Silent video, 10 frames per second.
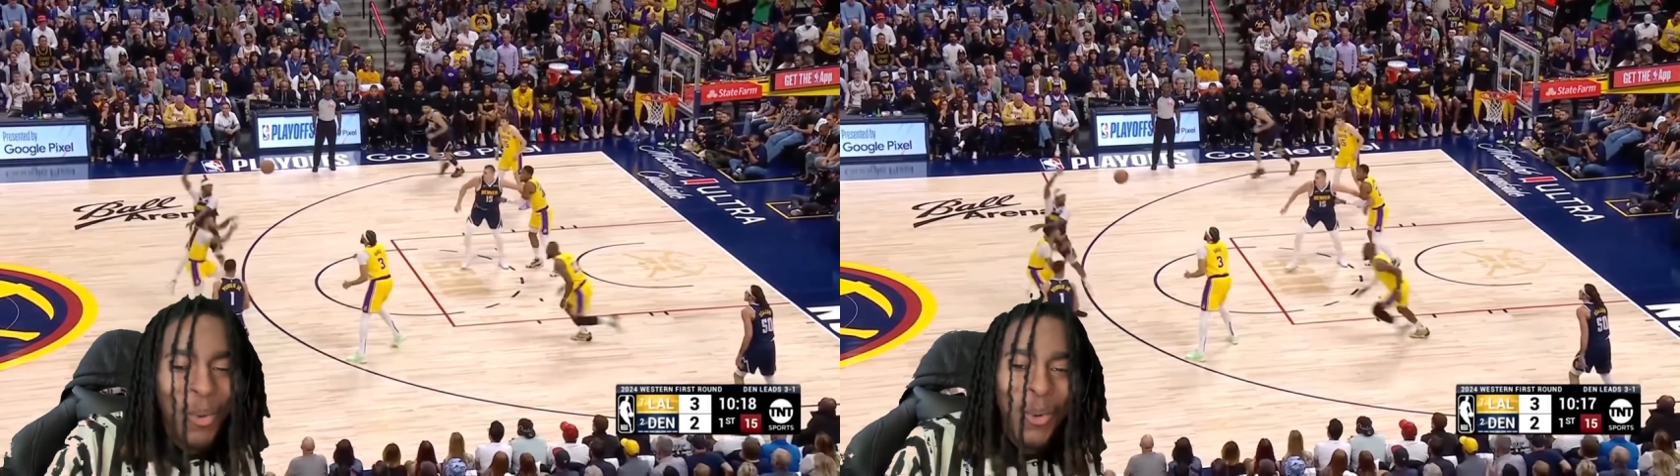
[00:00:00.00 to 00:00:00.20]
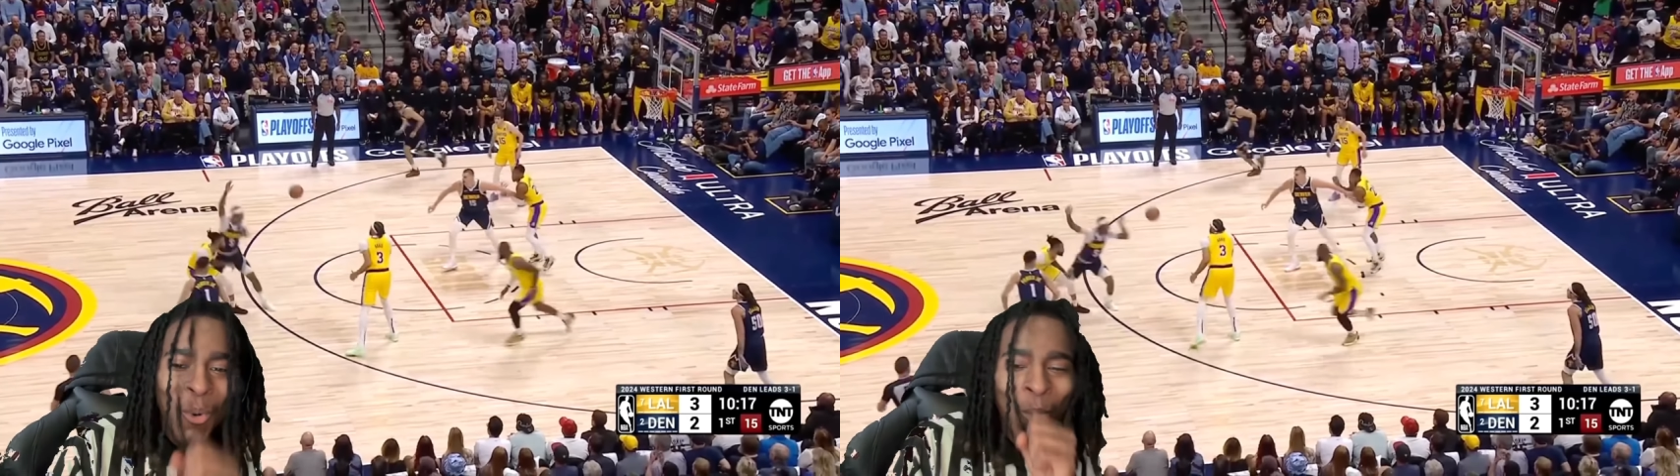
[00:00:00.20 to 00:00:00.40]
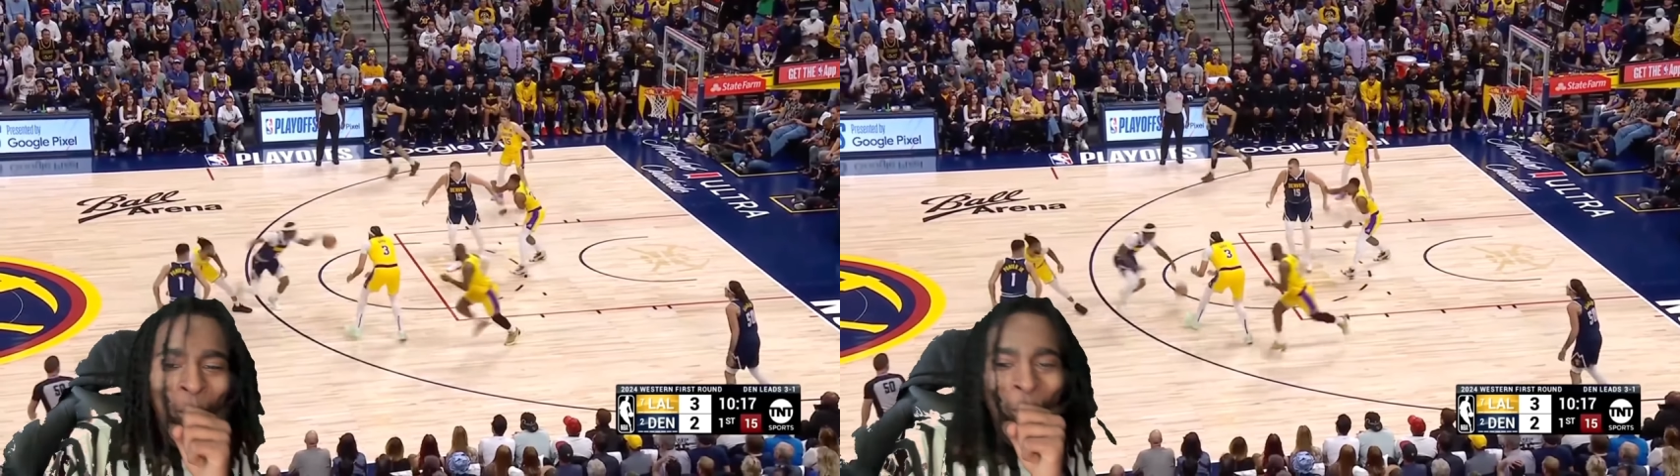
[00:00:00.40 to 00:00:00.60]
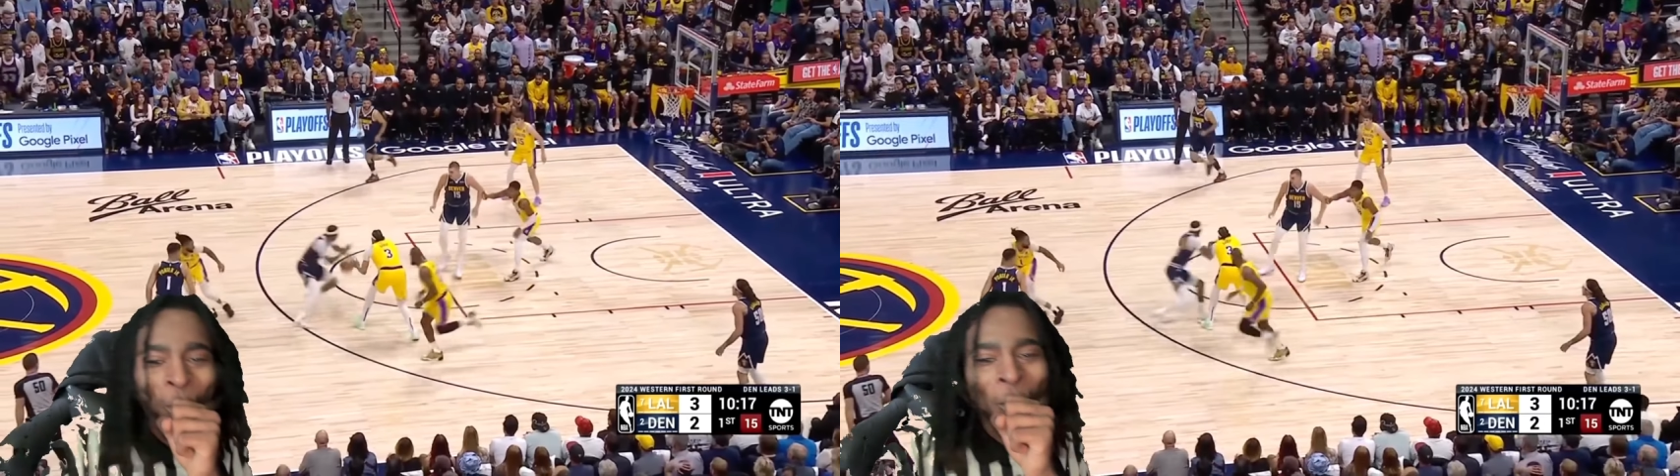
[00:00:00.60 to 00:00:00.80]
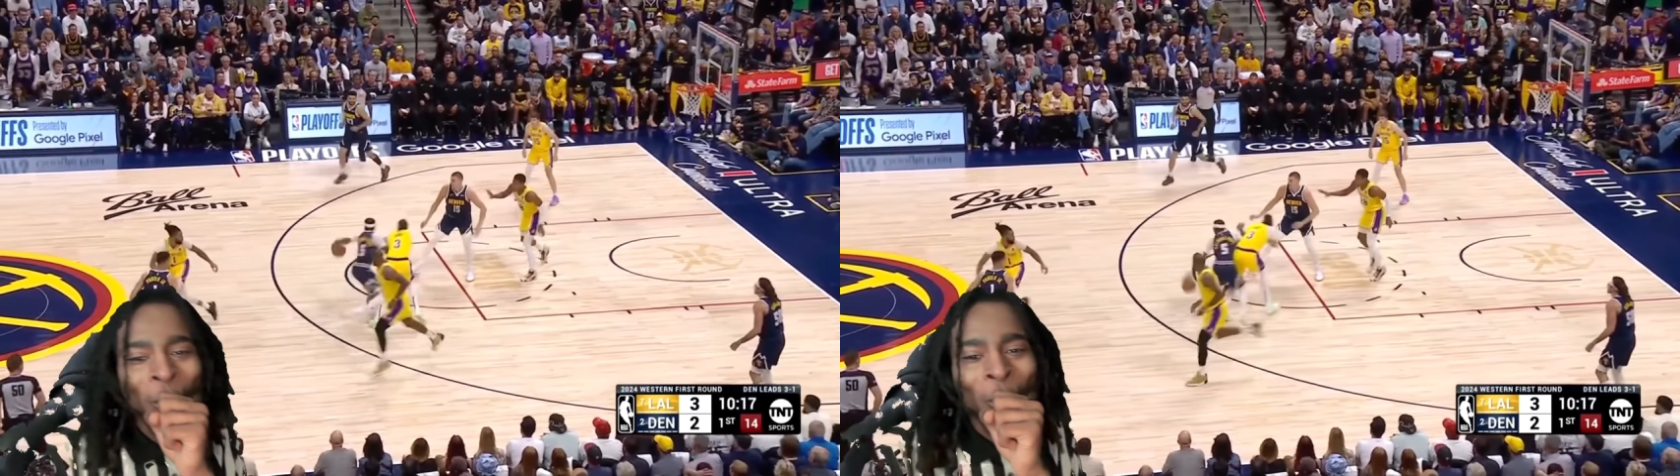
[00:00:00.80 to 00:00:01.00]

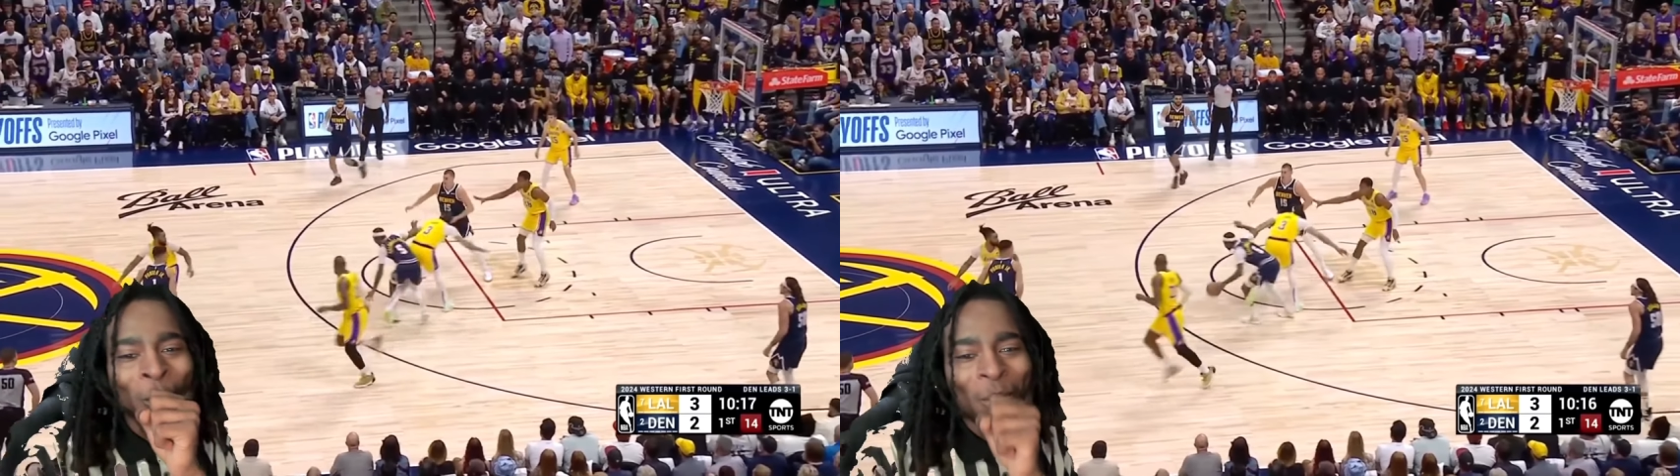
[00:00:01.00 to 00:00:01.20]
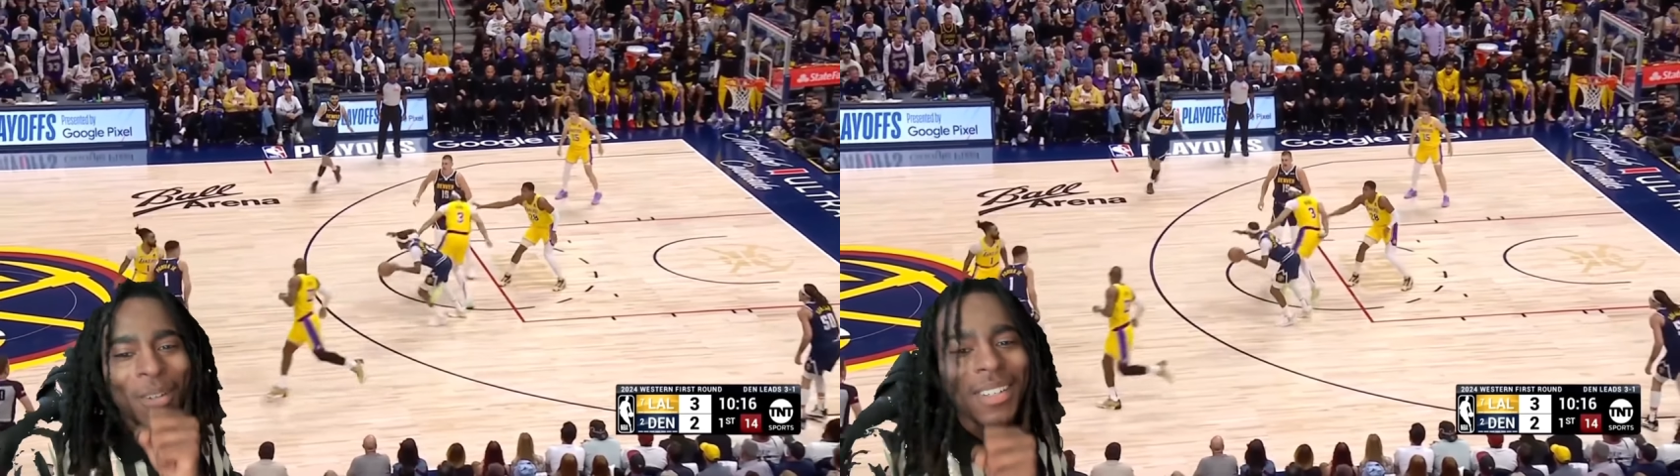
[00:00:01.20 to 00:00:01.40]
Woo!